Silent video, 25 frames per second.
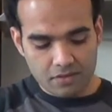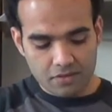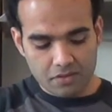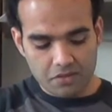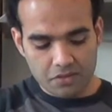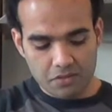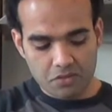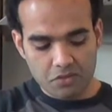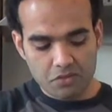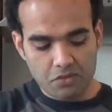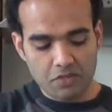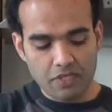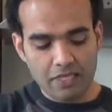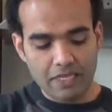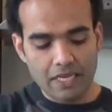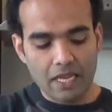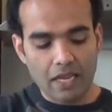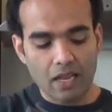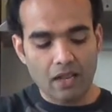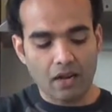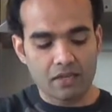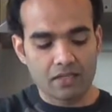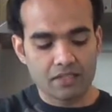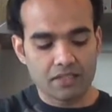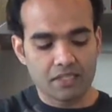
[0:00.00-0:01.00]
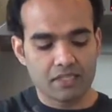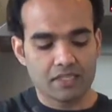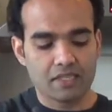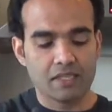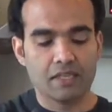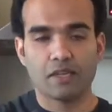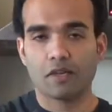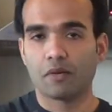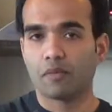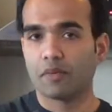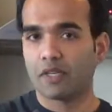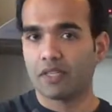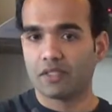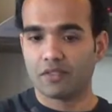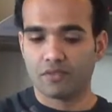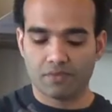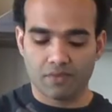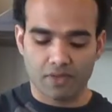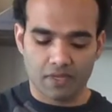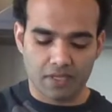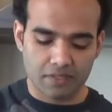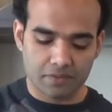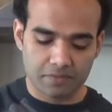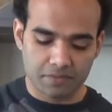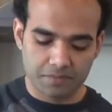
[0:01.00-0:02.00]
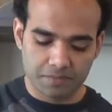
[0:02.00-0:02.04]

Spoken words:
You don't need a lot, just a little bit is fine.